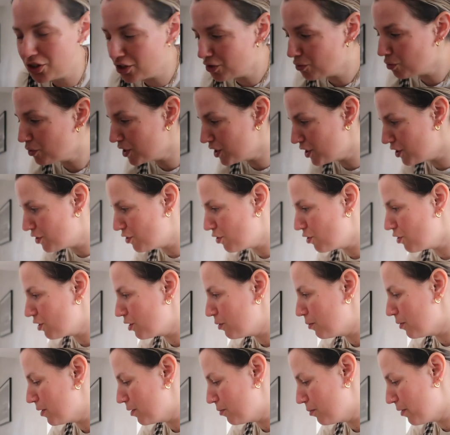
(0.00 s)
just wanted to
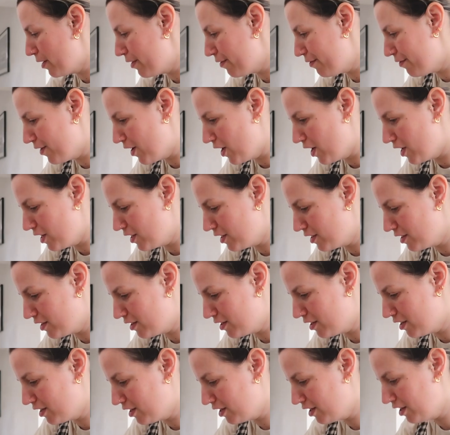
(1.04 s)
document my
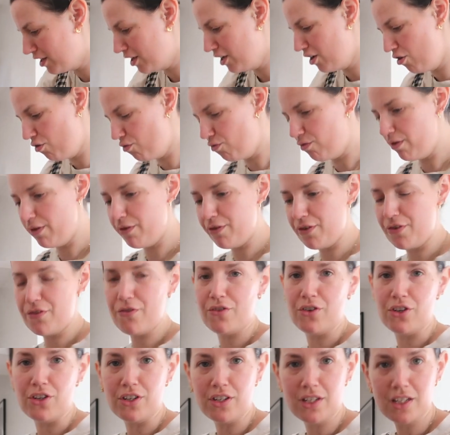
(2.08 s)
first
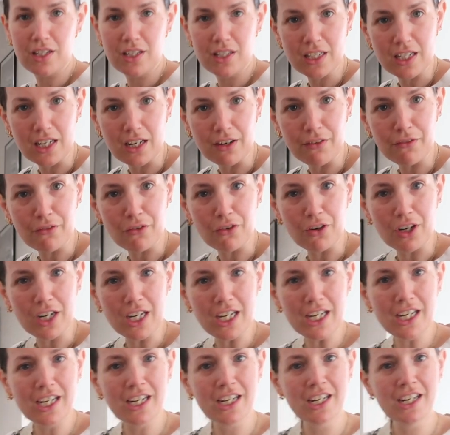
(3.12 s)
Riverford
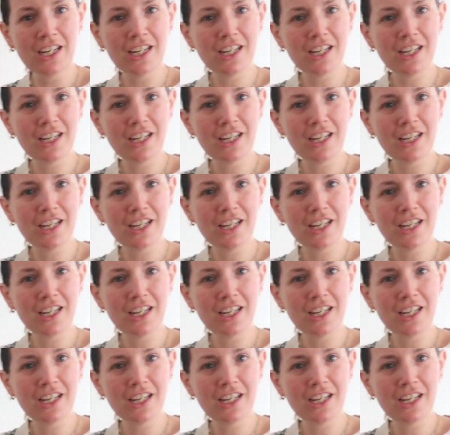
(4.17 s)
delivery.